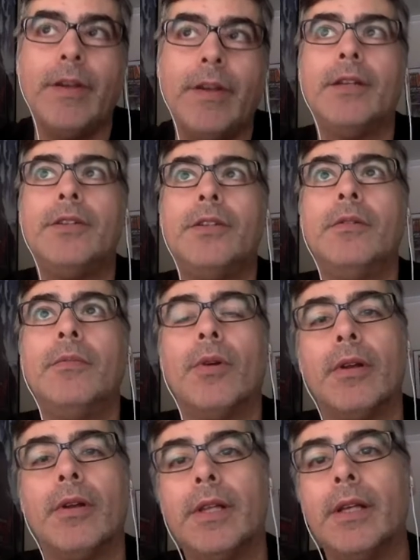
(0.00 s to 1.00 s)
I could do
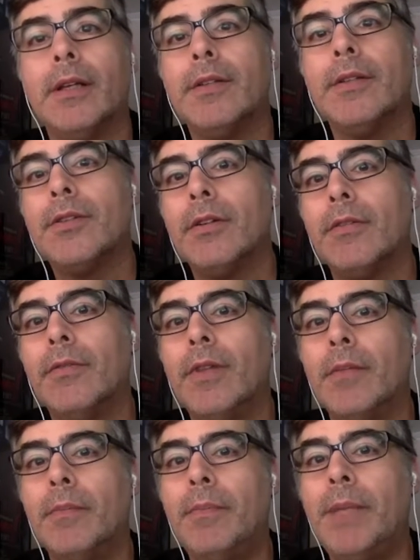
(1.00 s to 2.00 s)
more of the sort of
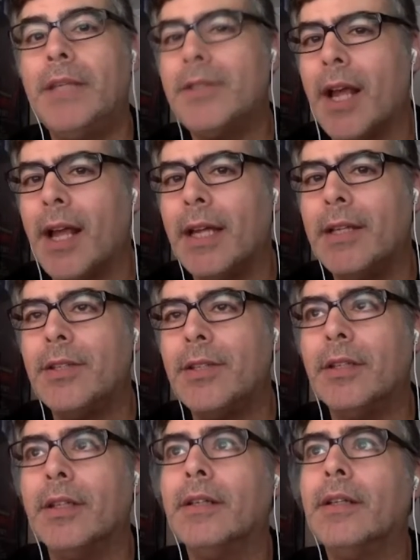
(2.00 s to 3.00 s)
the B-sides
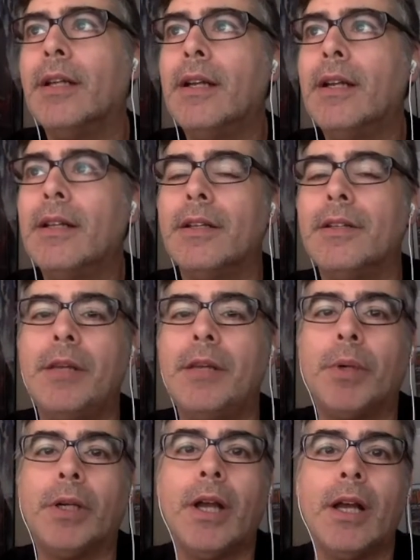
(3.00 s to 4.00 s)
and the
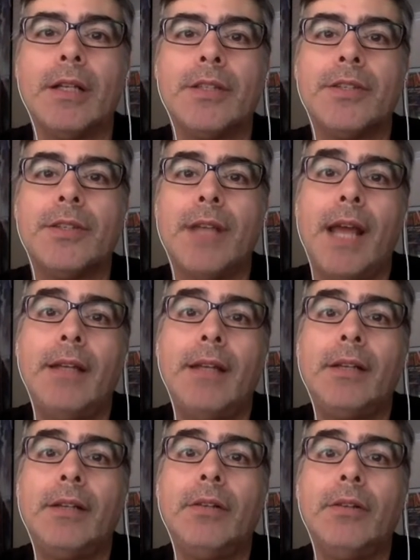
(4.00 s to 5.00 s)
deeper cuts, and
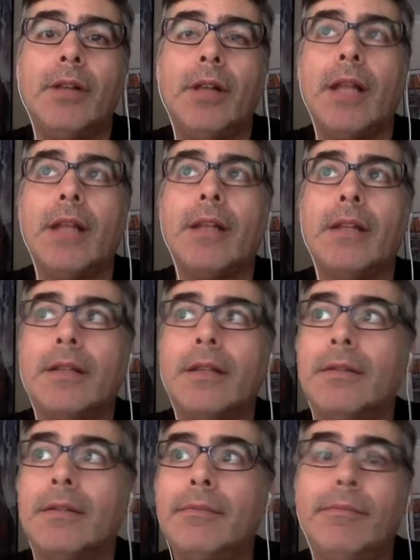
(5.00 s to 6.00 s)
include a lot of
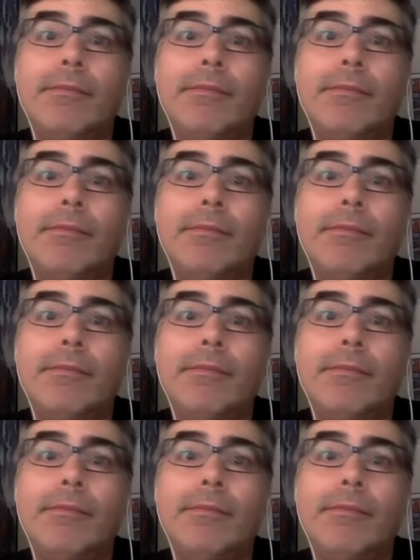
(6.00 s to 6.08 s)
the